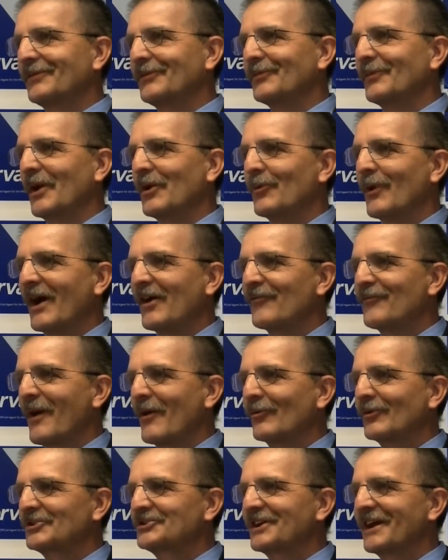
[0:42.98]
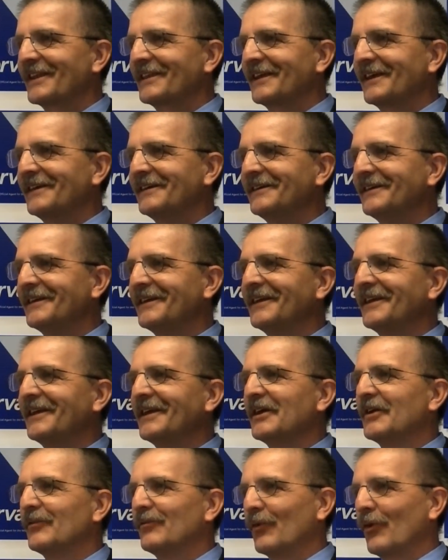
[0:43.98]
to my wife, Małgorzata,
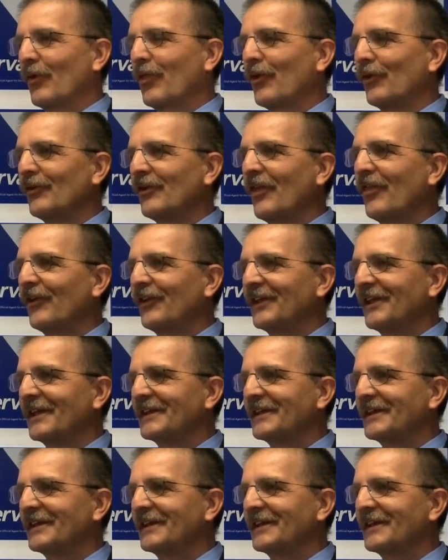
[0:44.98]
for 33